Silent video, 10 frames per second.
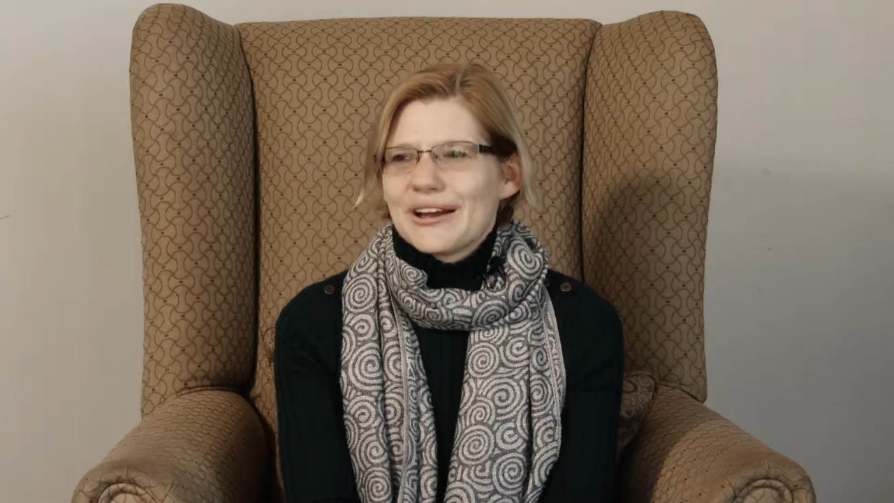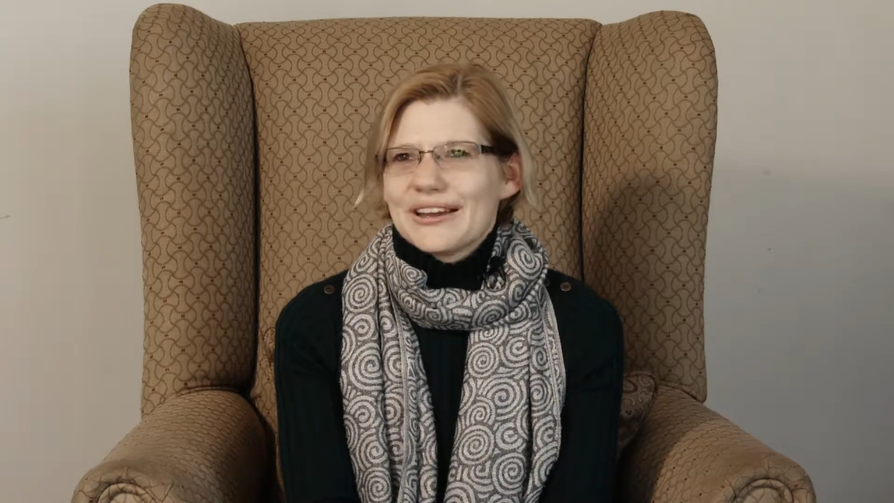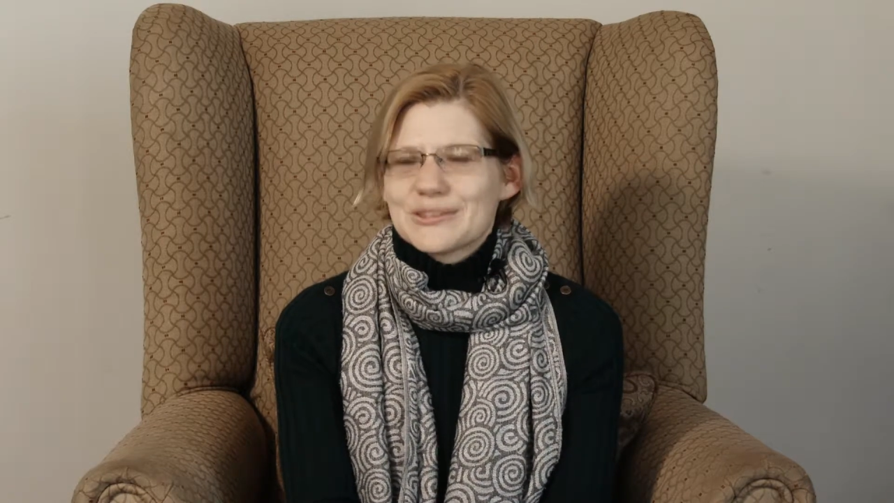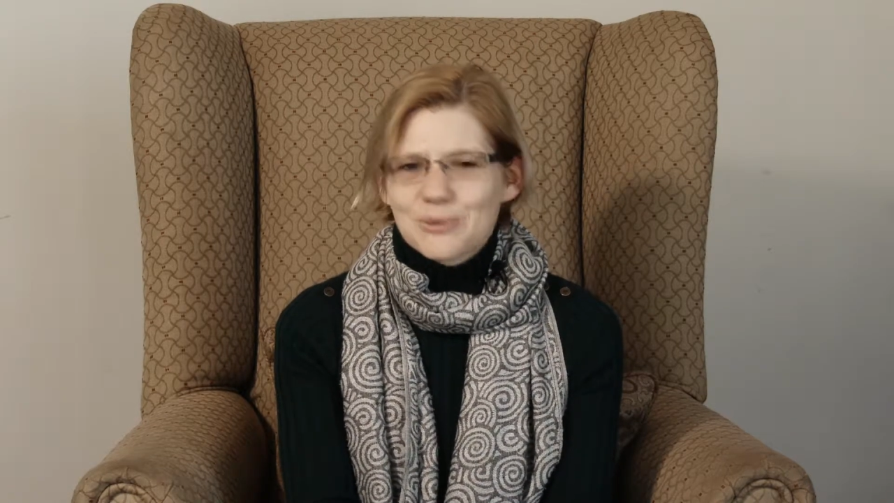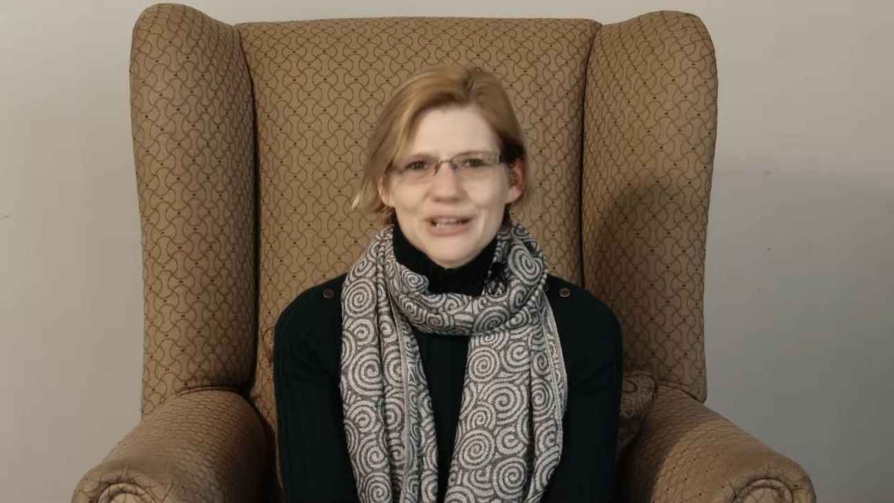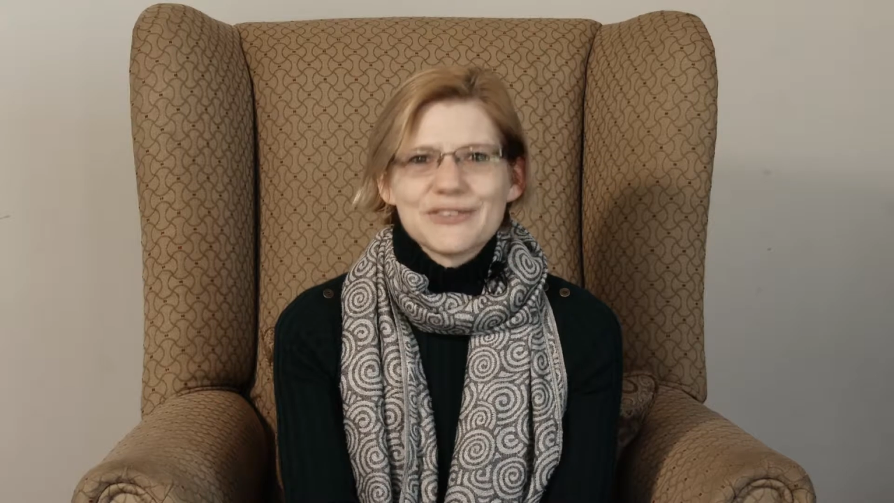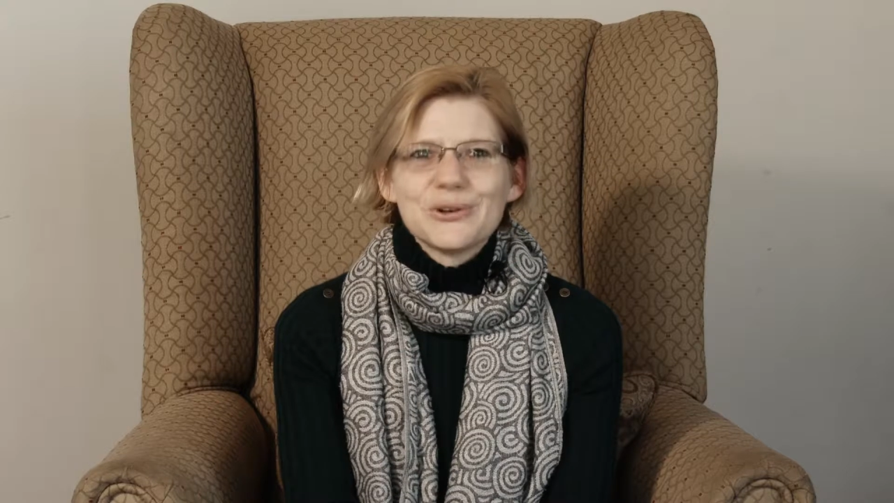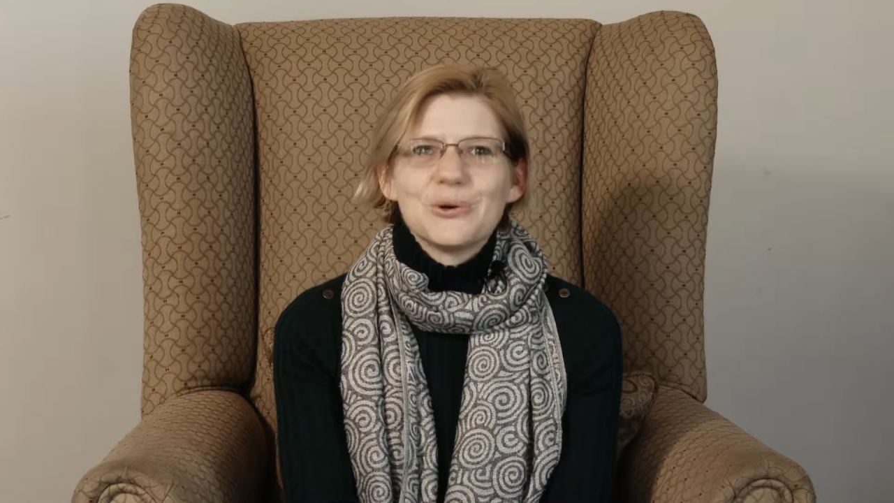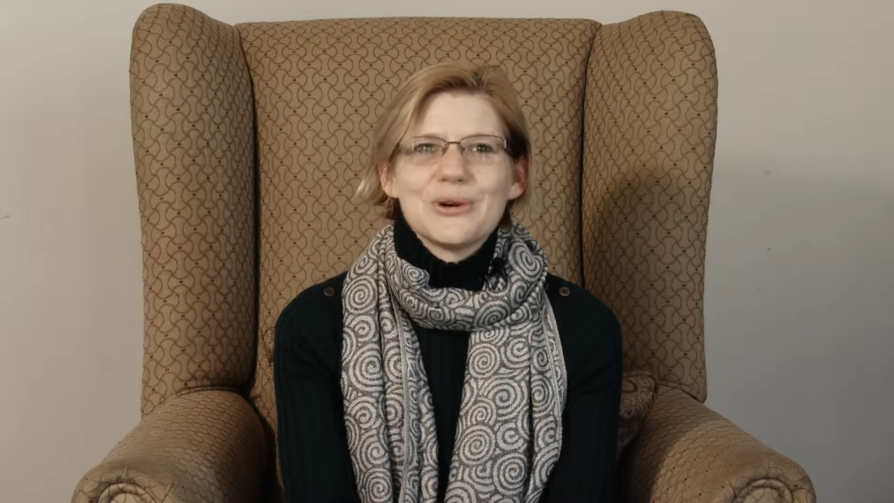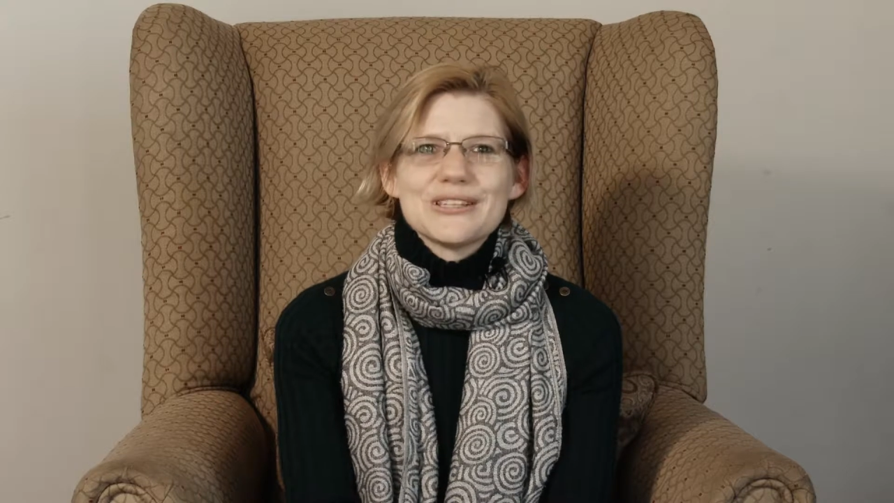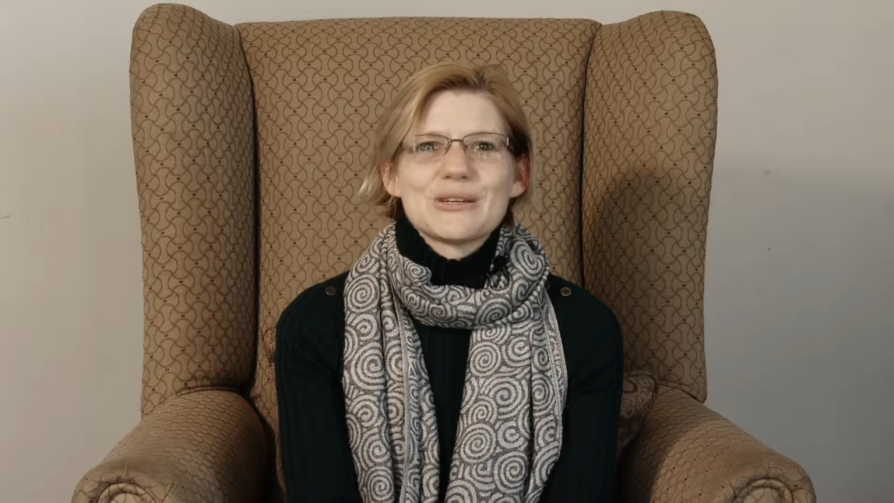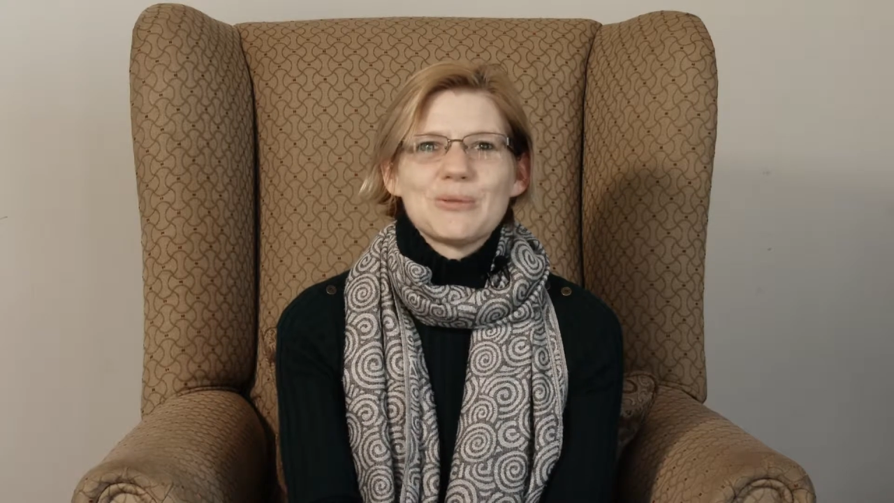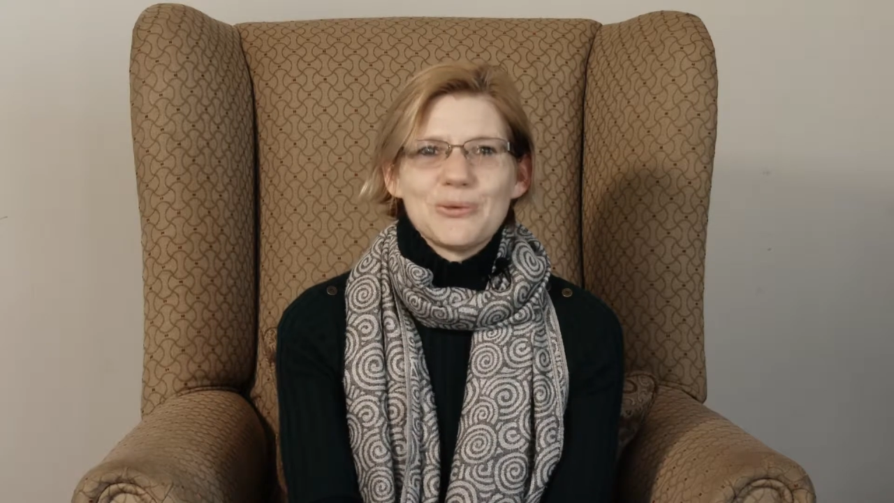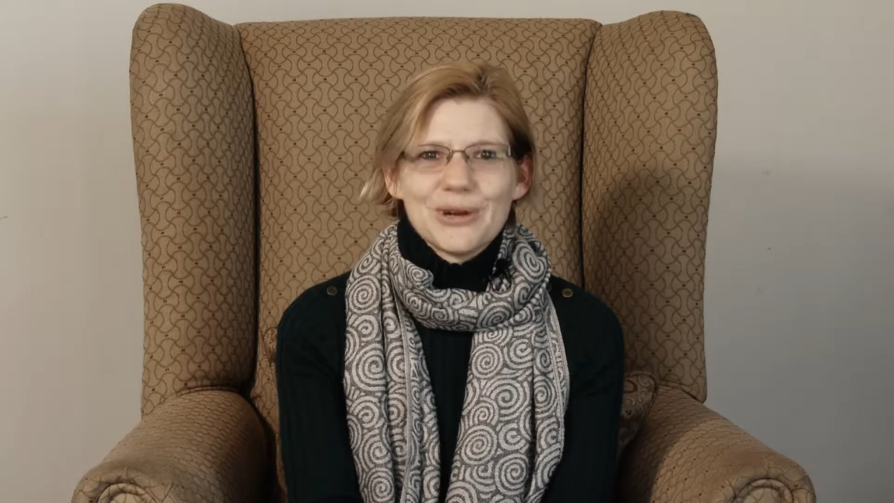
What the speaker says: it's wonderful always to be